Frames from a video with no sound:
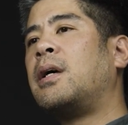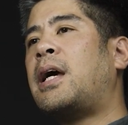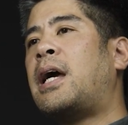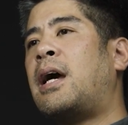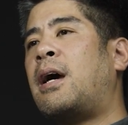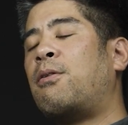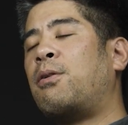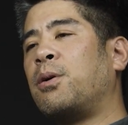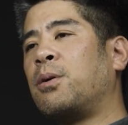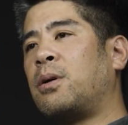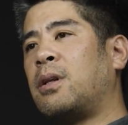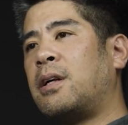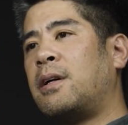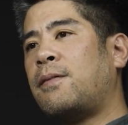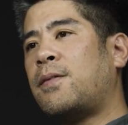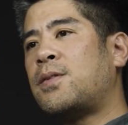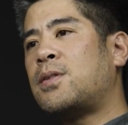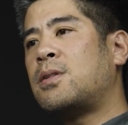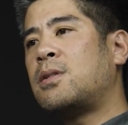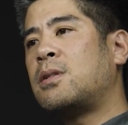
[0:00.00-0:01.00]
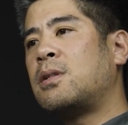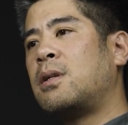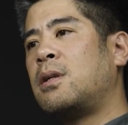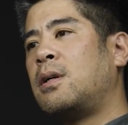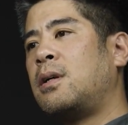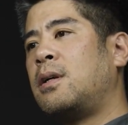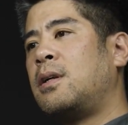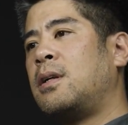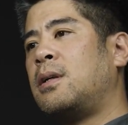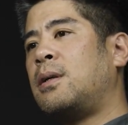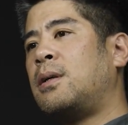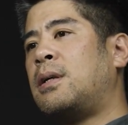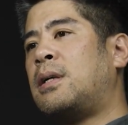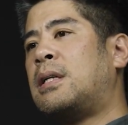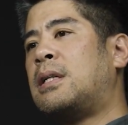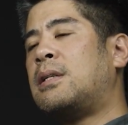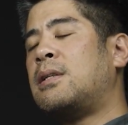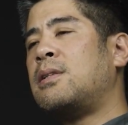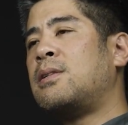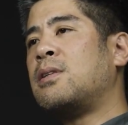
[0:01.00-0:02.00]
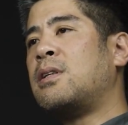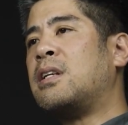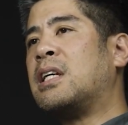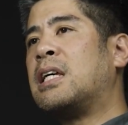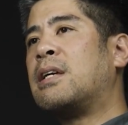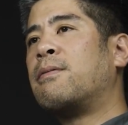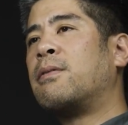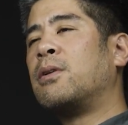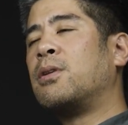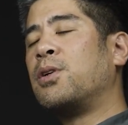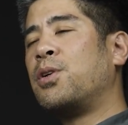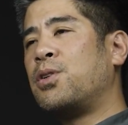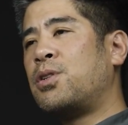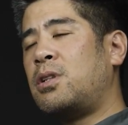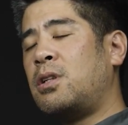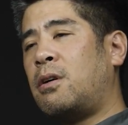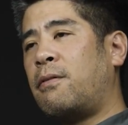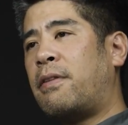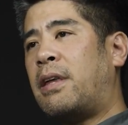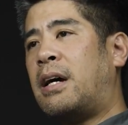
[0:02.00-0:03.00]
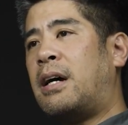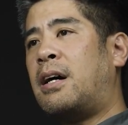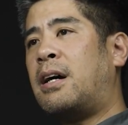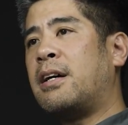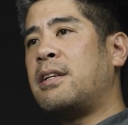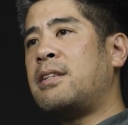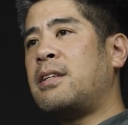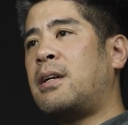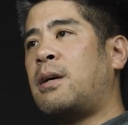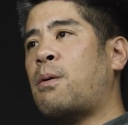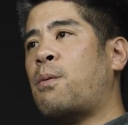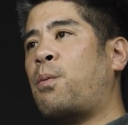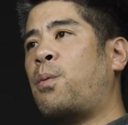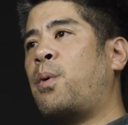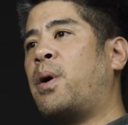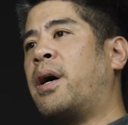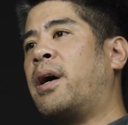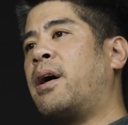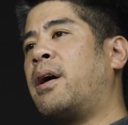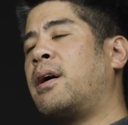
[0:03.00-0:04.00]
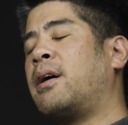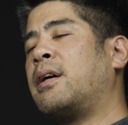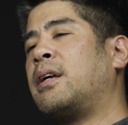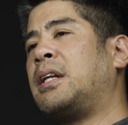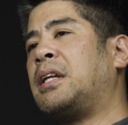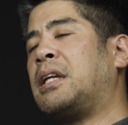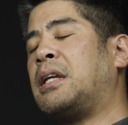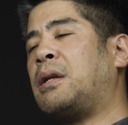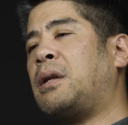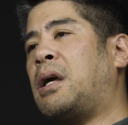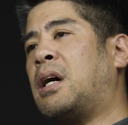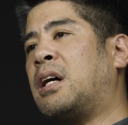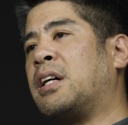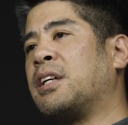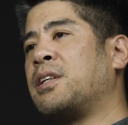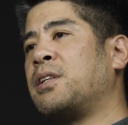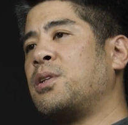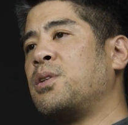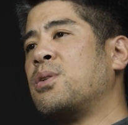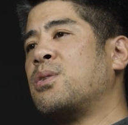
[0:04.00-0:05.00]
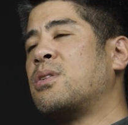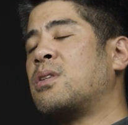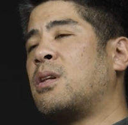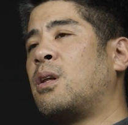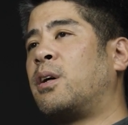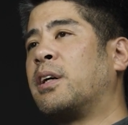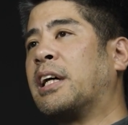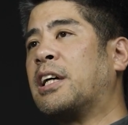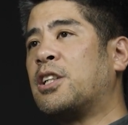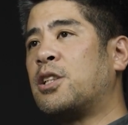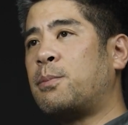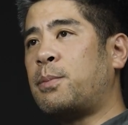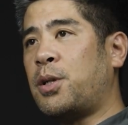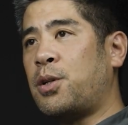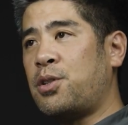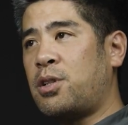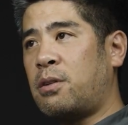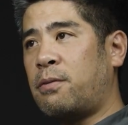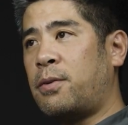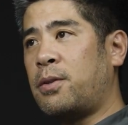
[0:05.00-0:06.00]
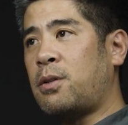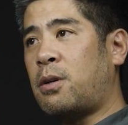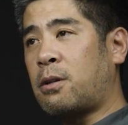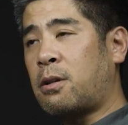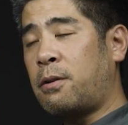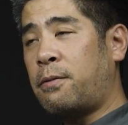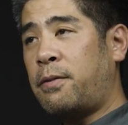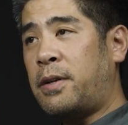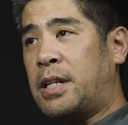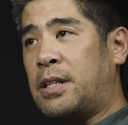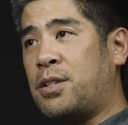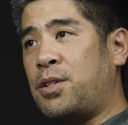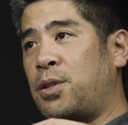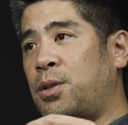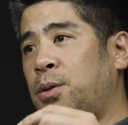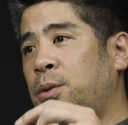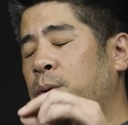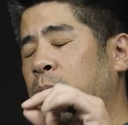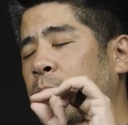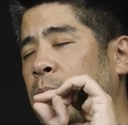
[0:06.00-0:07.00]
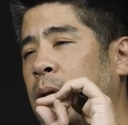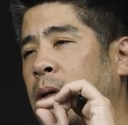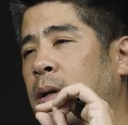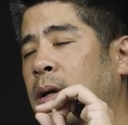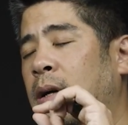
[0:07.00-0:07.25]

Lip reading: Aeroglyphs is an evolution of that idea, where I use long exposure photography to